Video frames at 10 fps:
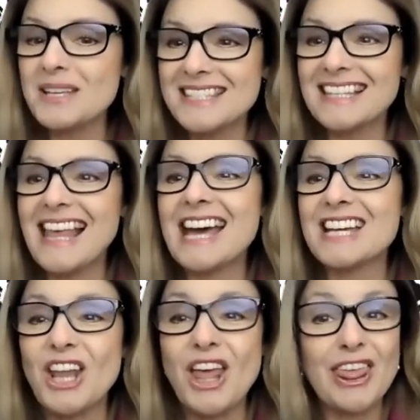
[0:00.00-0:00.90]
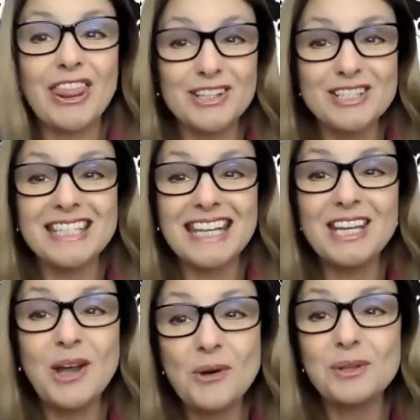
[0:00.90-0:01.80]
slash
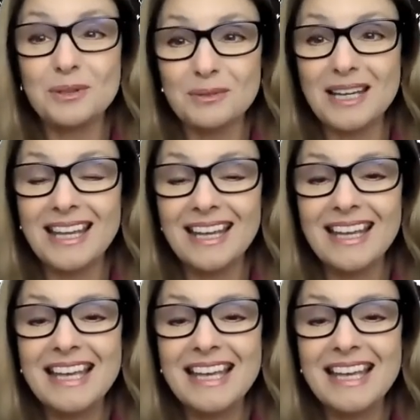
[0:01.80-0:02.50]
1303